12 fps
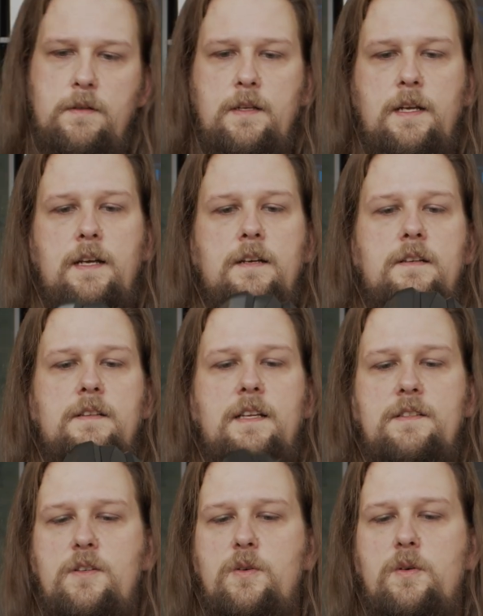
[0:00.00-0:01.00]
Yeah,
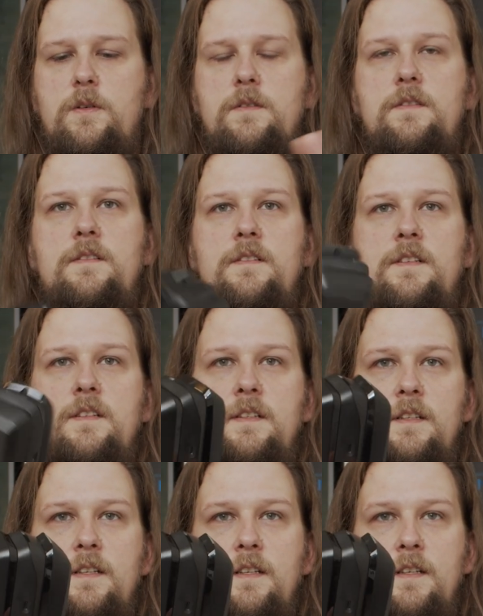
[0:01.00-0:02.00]
that's cool.
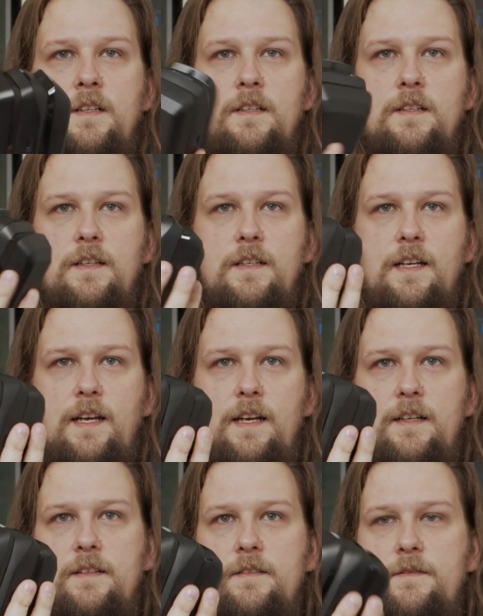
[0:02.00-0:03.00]
Look at that.